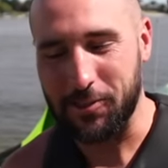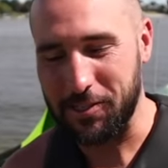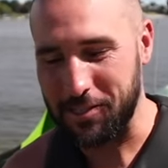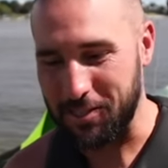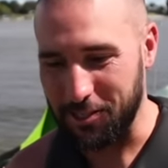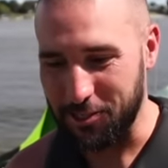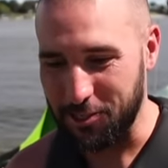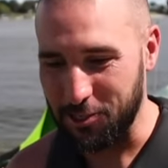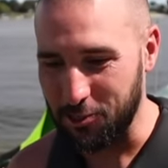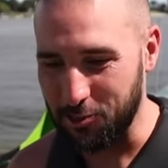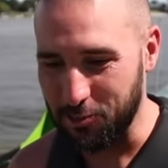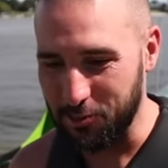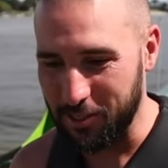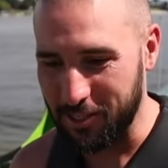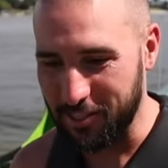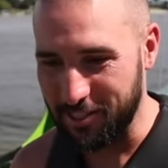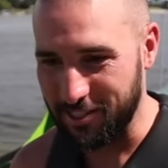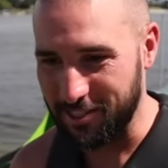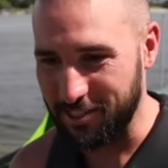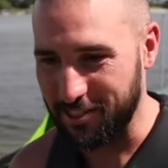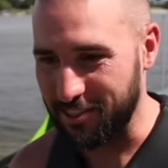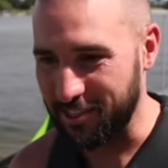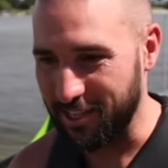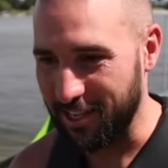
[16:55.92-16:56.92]
we can do
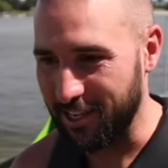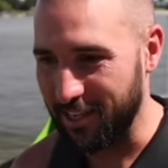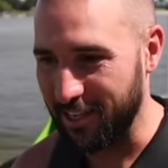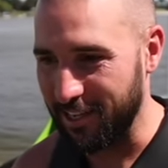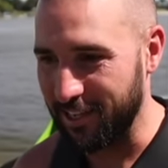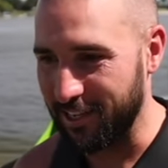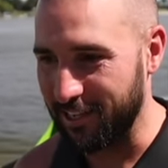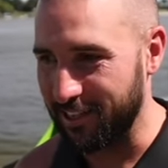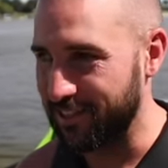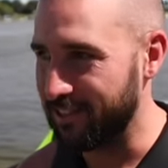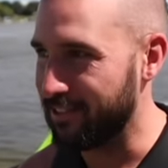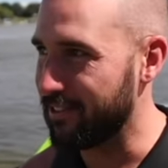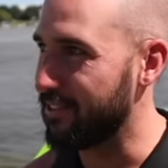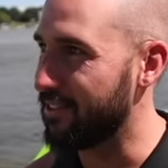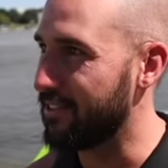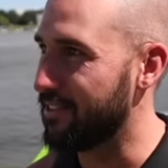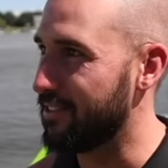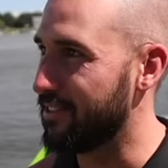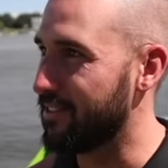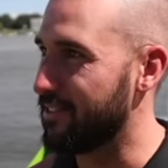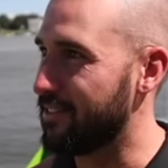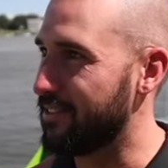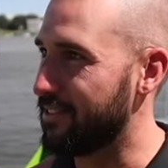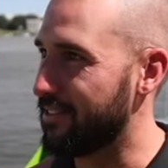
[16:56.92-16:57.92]
is
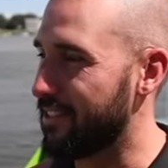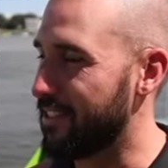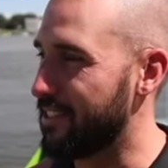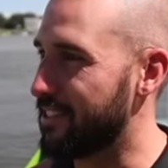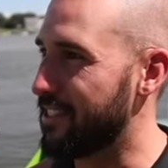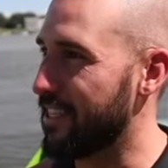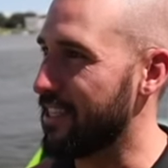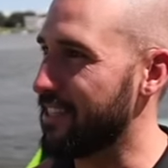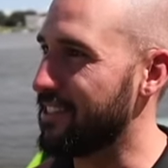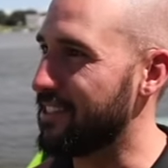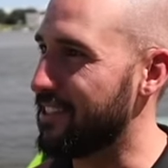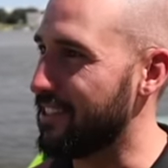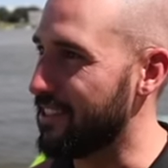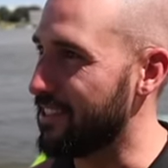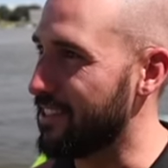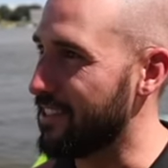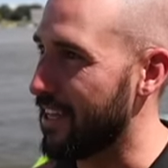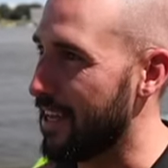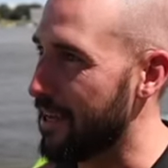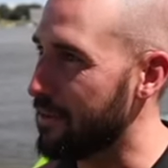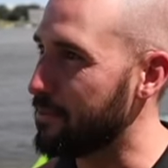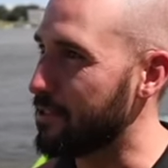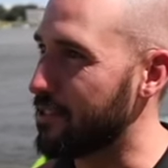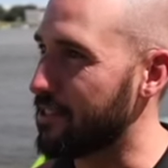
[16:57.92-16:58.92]
assess the
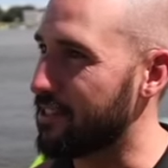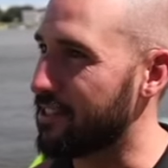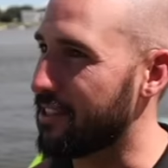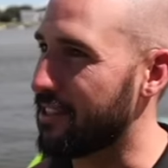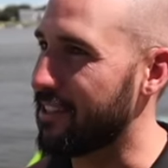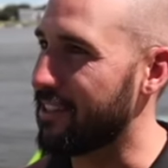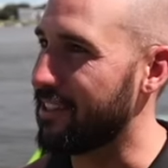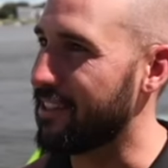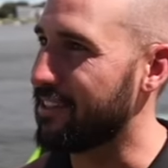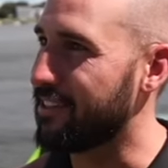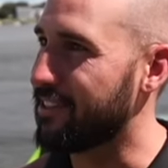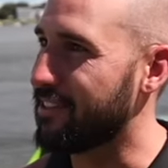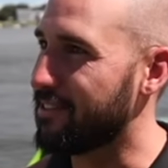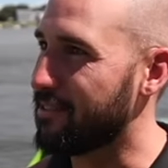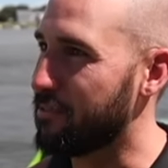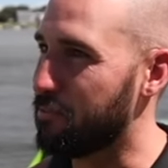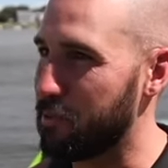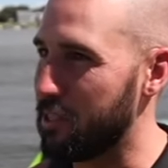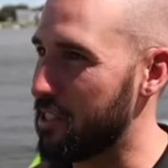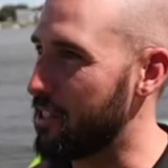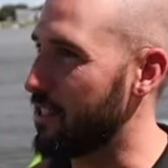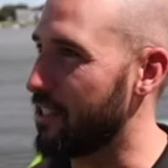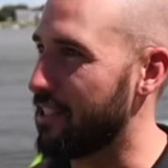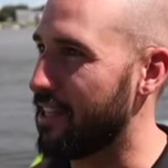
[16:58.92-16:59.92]
damages there. Yeah.
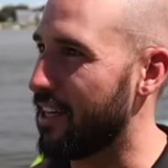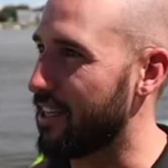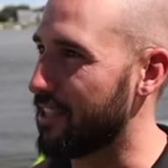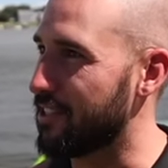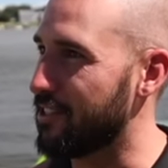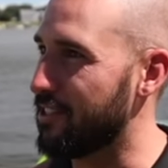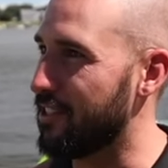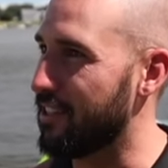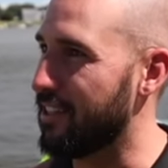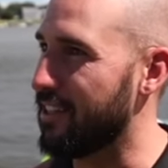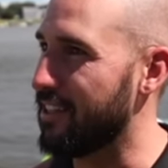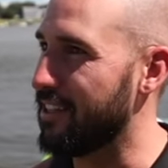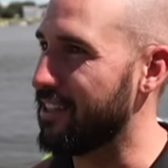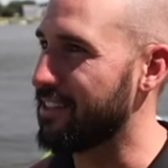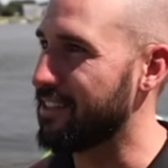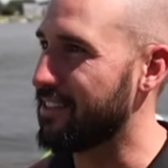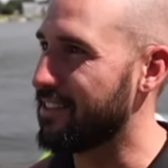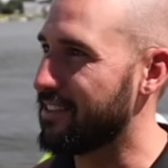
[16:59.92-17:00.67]
BJ, not good, huh?